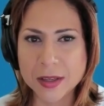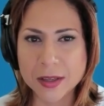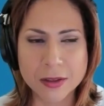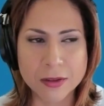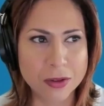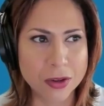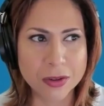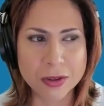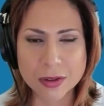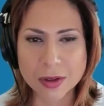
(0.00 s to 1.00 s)
It's
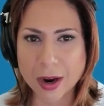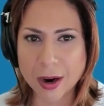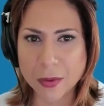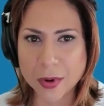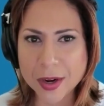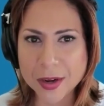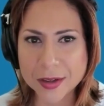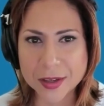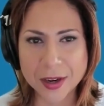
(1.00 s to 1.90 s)
just how it is.